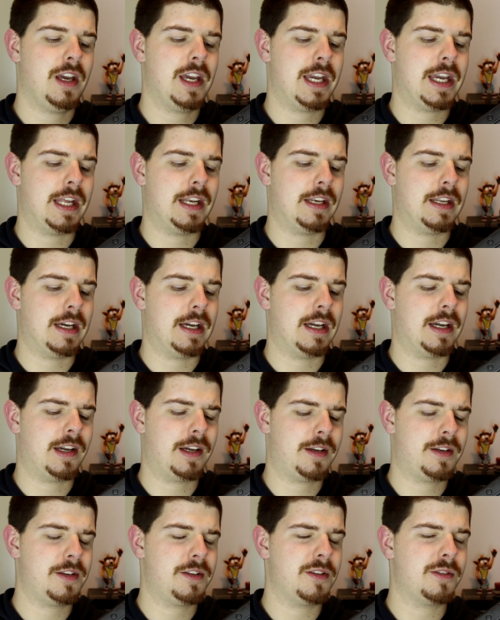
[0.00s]
And
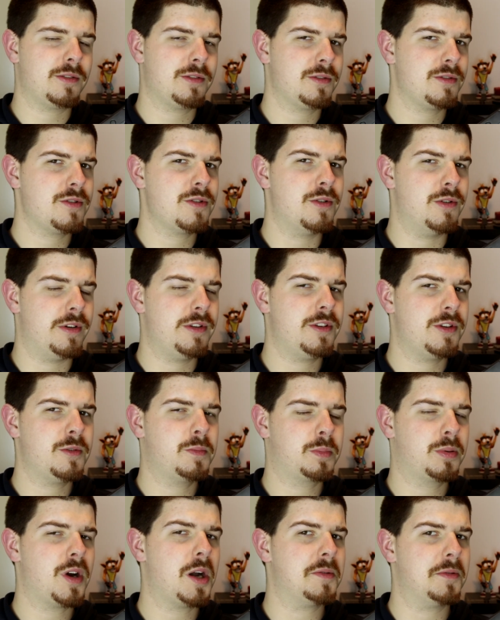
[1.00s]
you
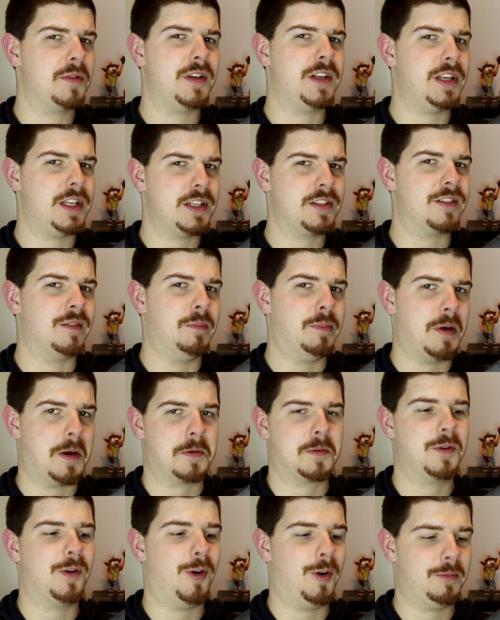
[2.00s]
probably need some
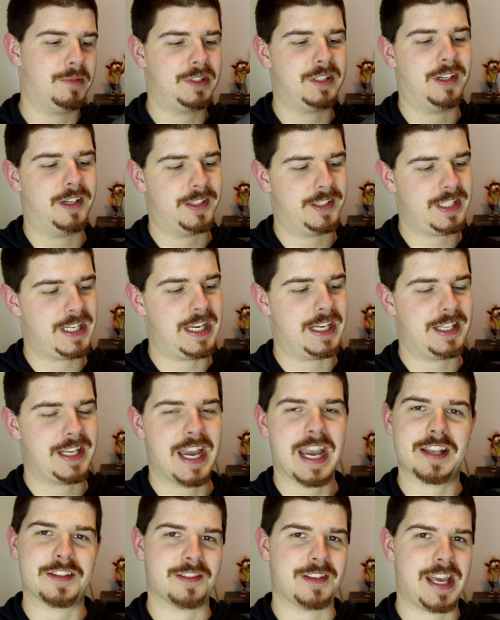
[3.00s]
popcorn because it
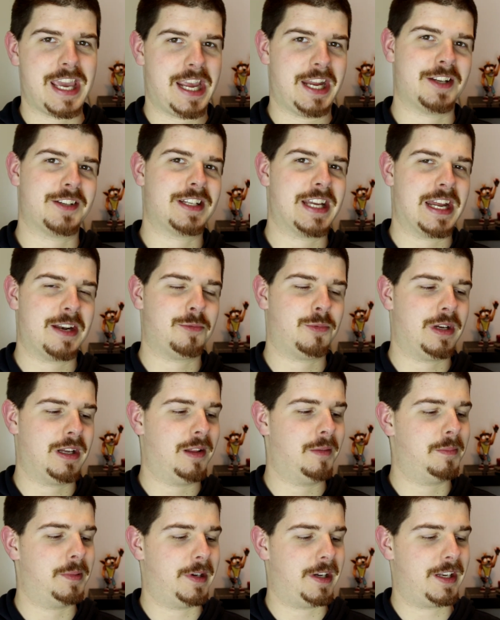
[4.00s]
hasn't aged that
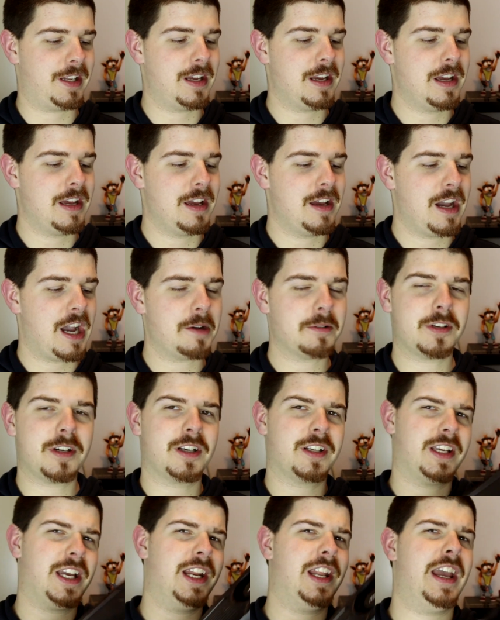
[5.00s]
well, but I'm
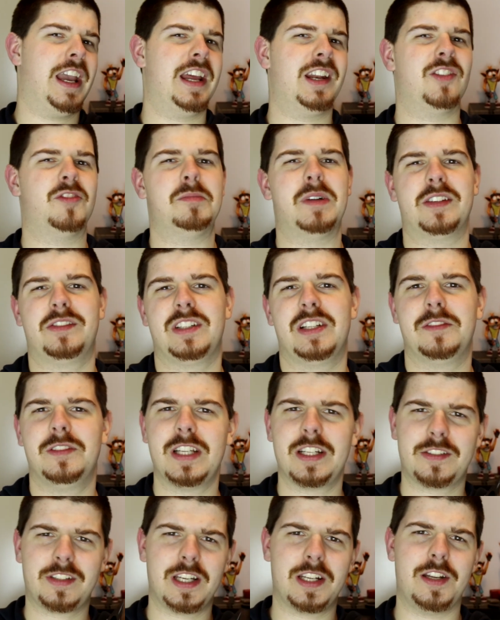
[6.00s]
gonna get ahead of myself.
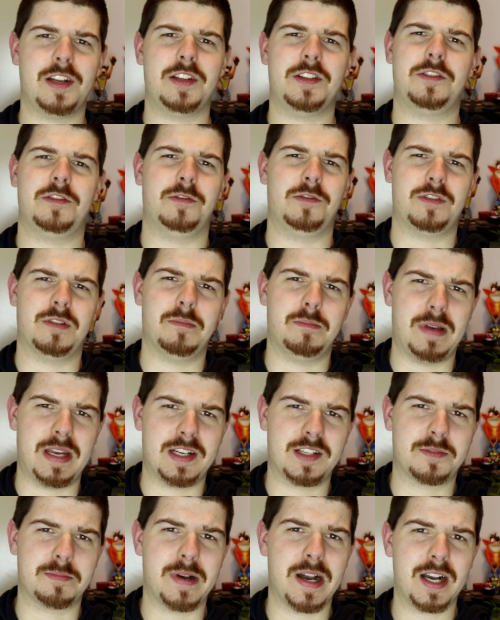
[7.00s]
Let's get into some
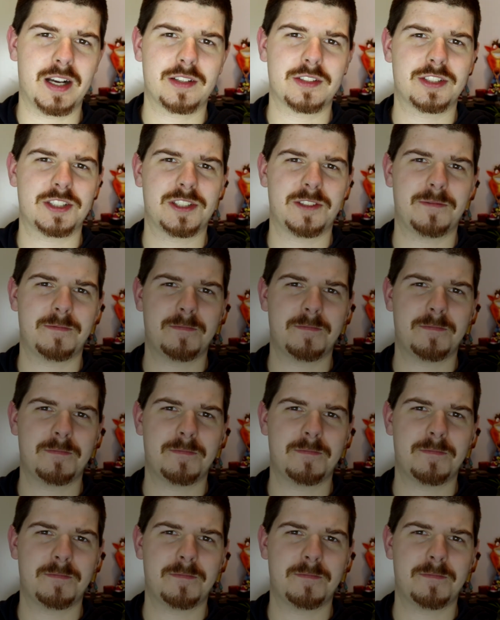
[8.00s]
benchmarks.